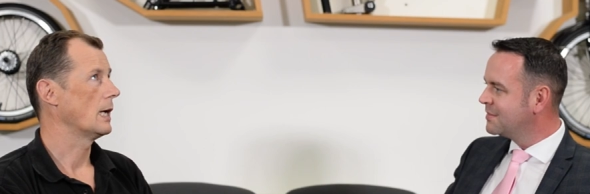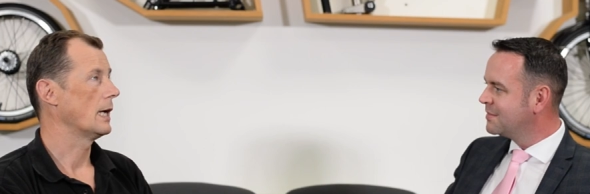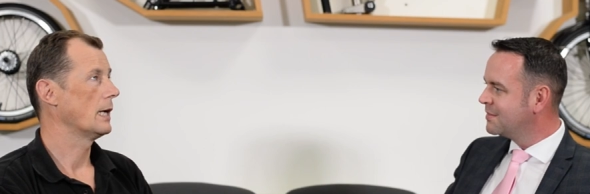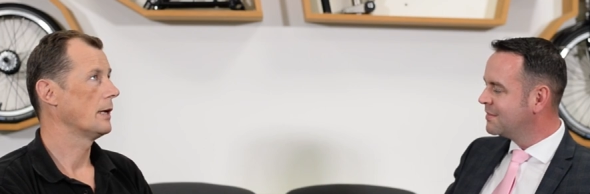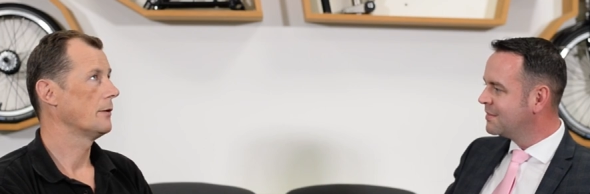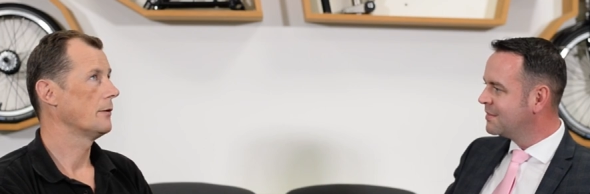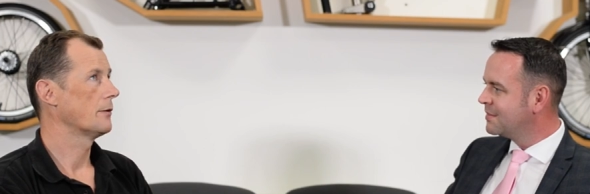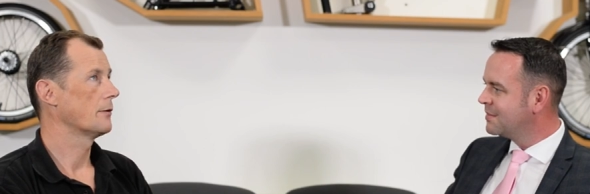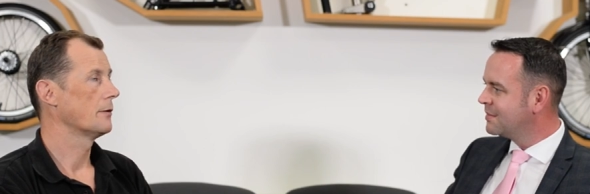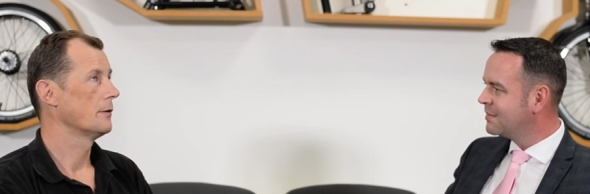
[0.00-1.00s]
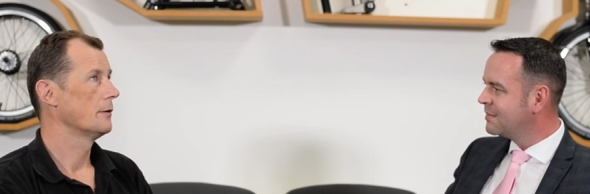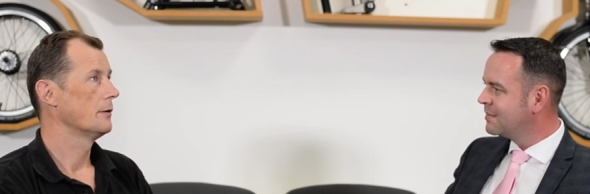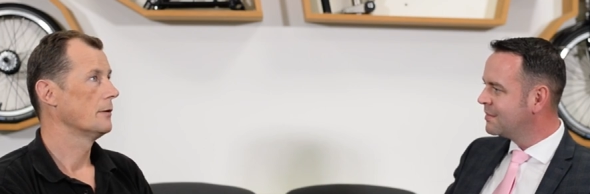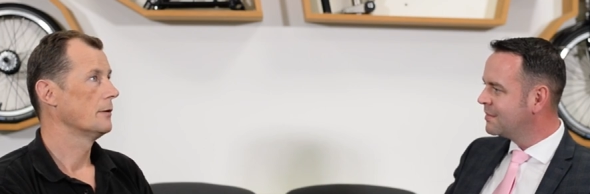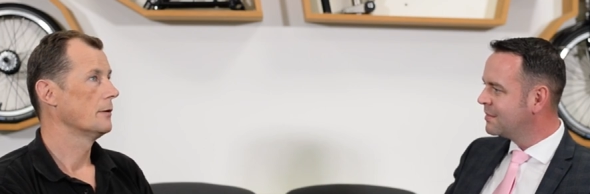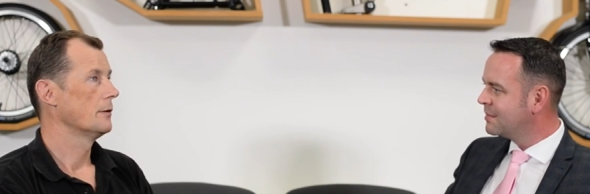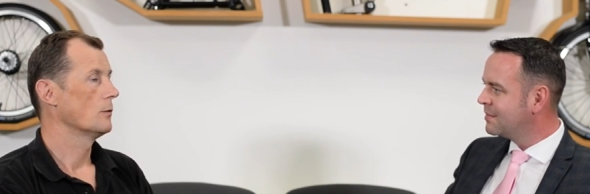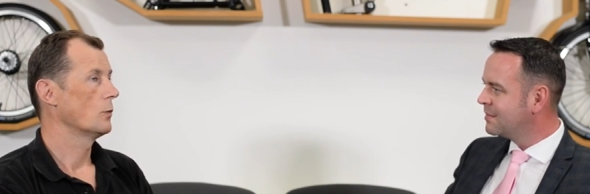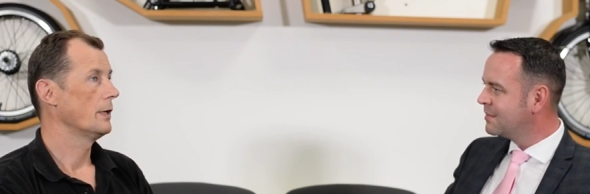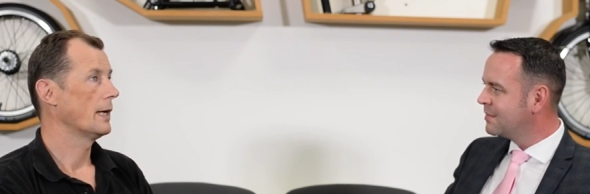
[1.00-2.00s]
Speaker 1: And
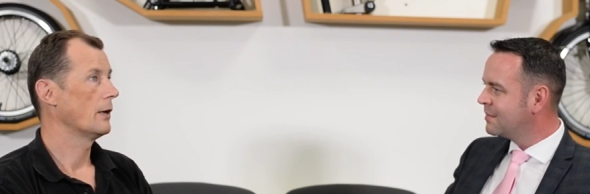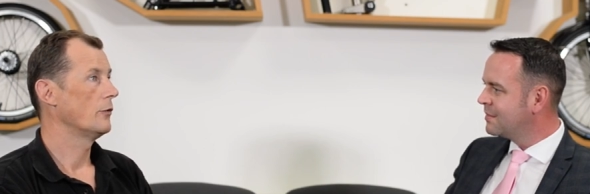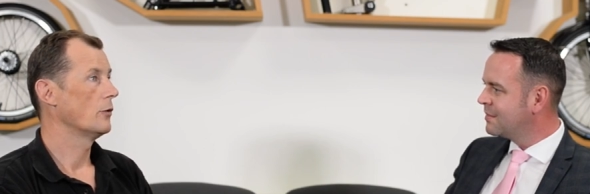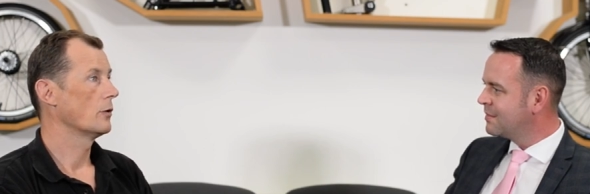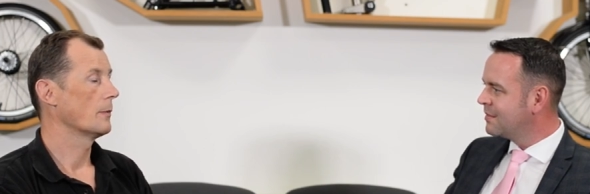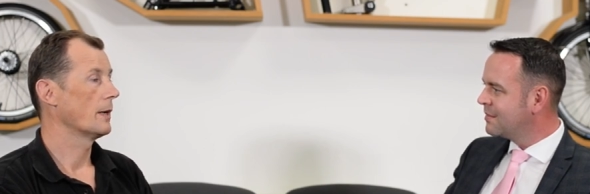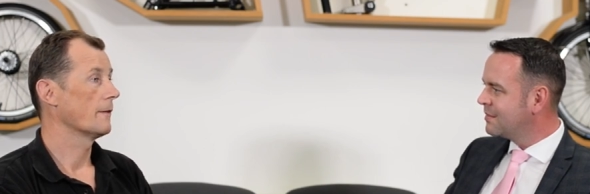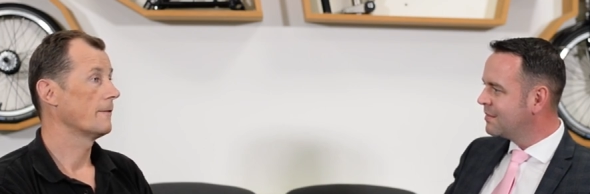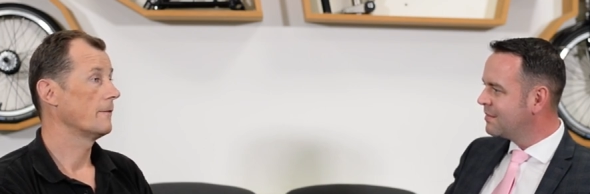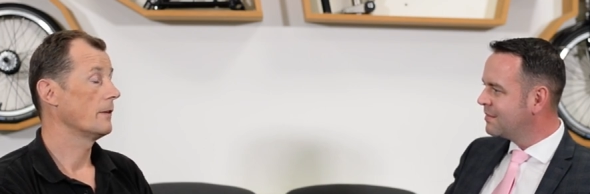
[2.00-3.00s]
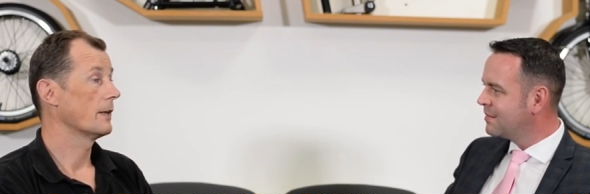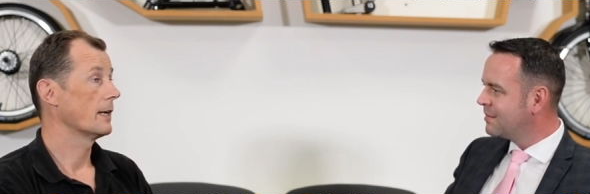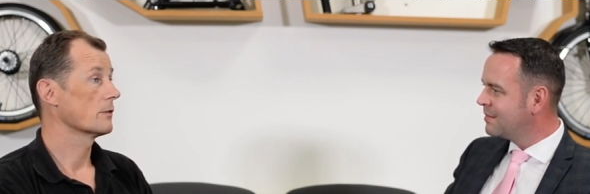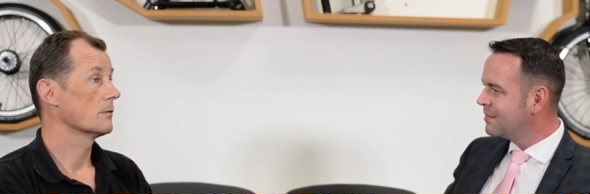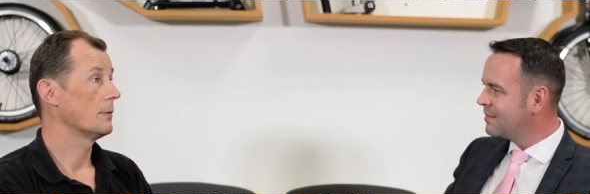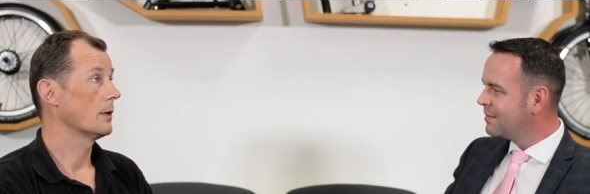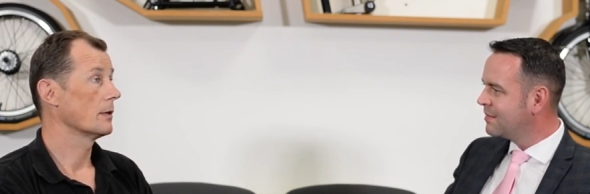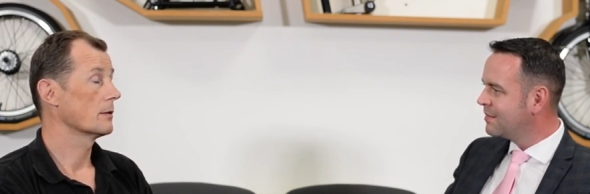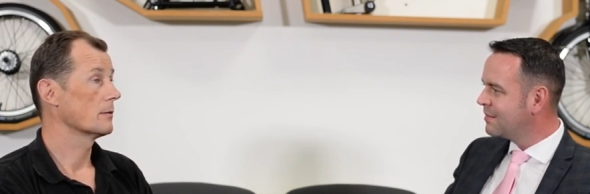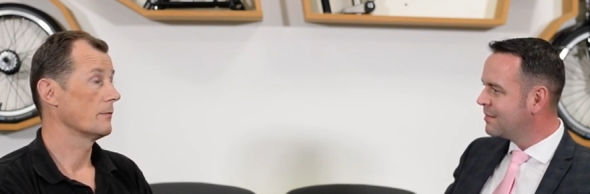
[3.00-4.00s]
we're now doing about 50,000
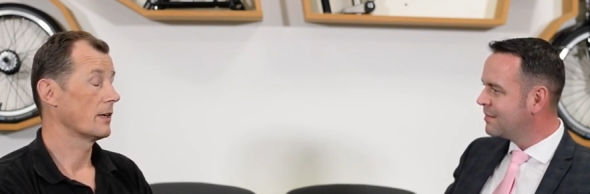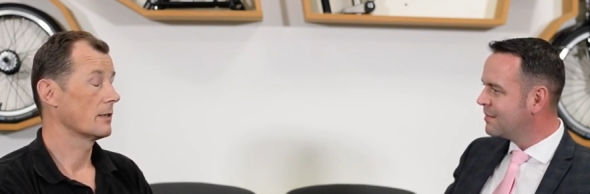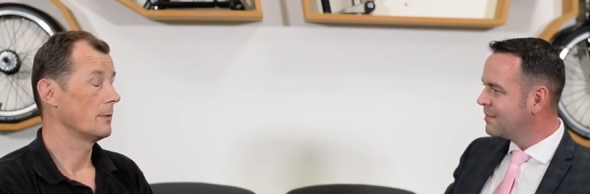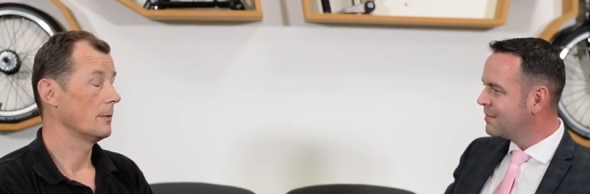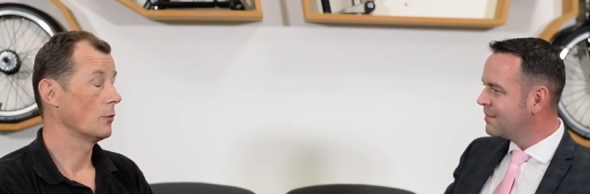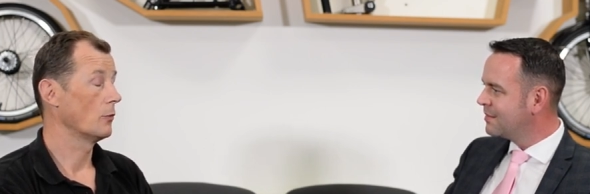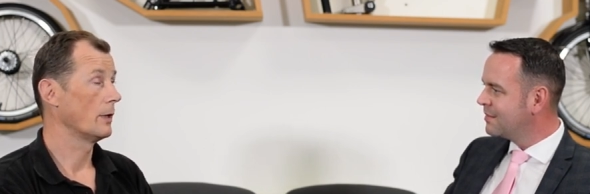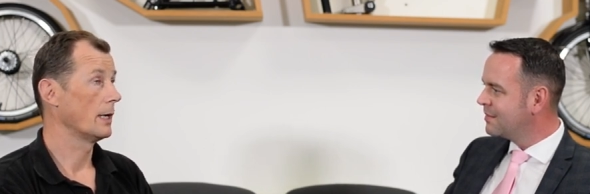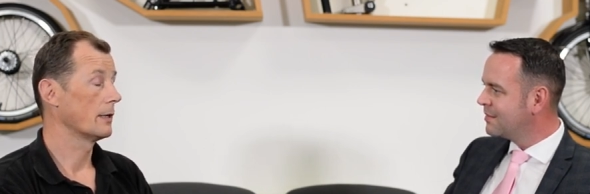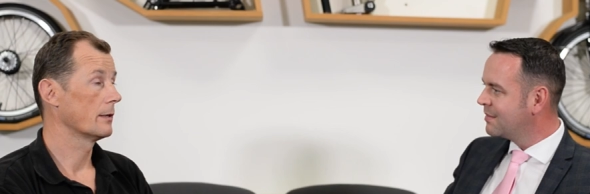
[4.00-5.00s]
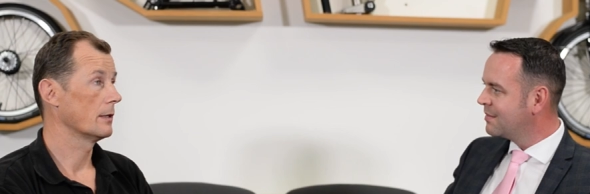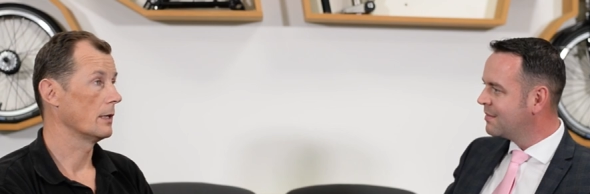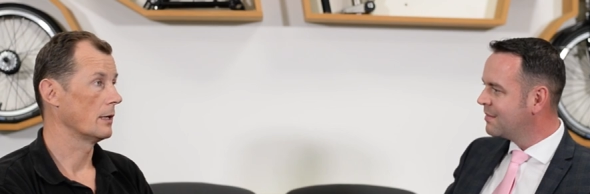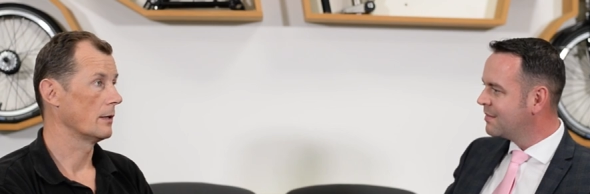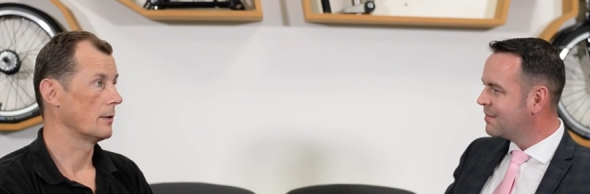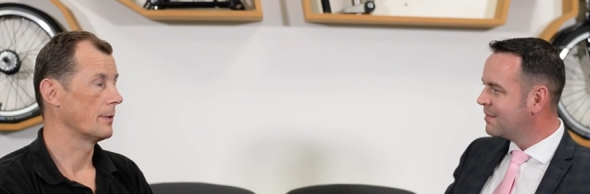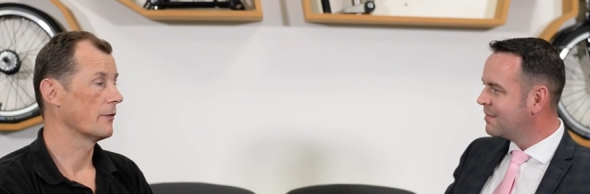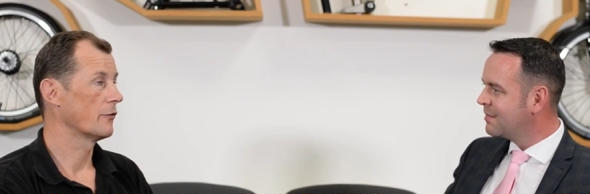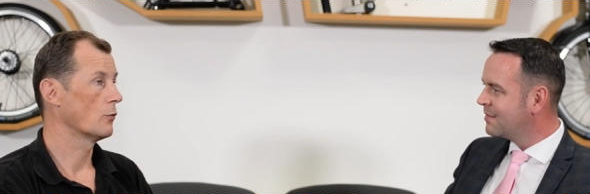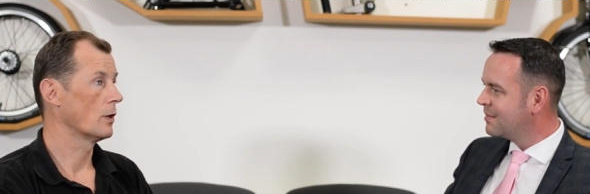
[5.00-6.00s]
bikes, in fact, a bit more than that, and
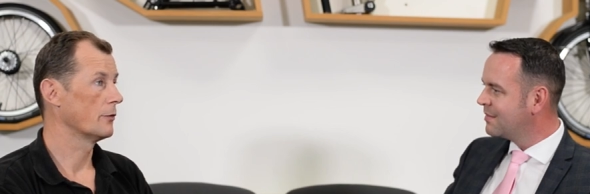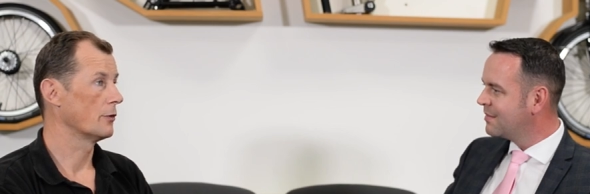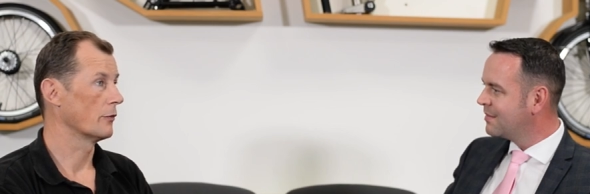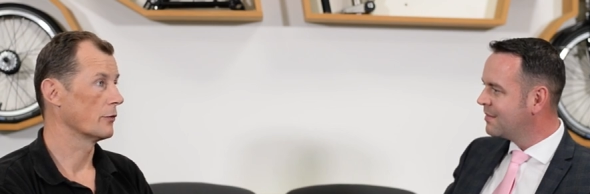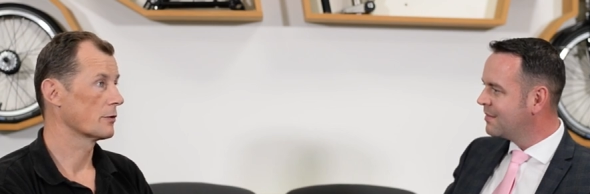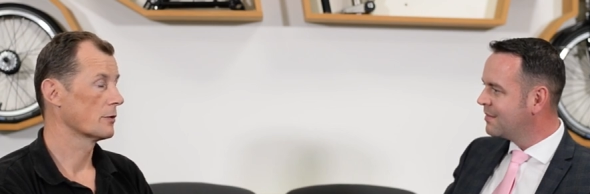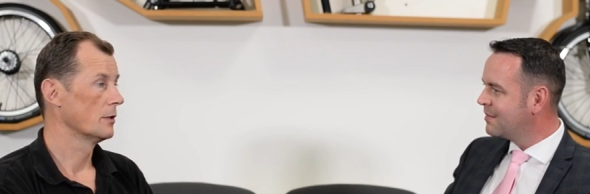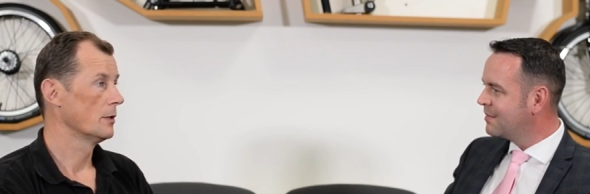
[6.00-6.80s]
about 400 of us.